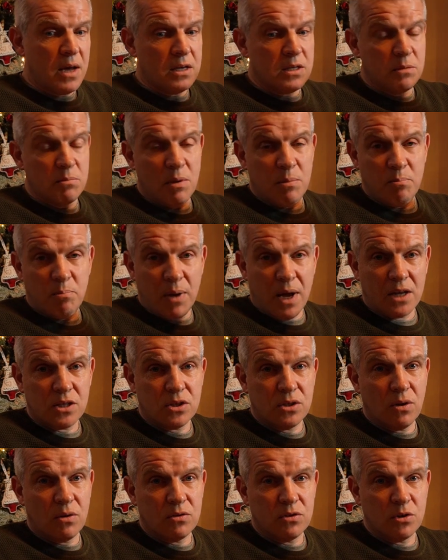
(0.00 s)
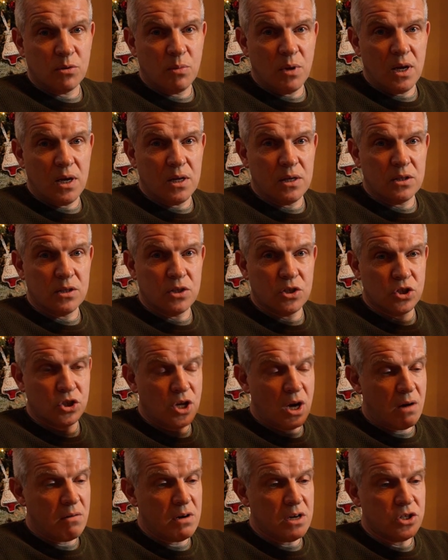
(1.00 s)
It had been passed on to me to
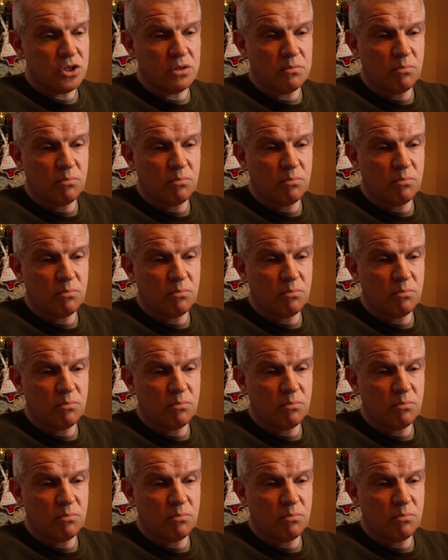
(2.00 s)
cherish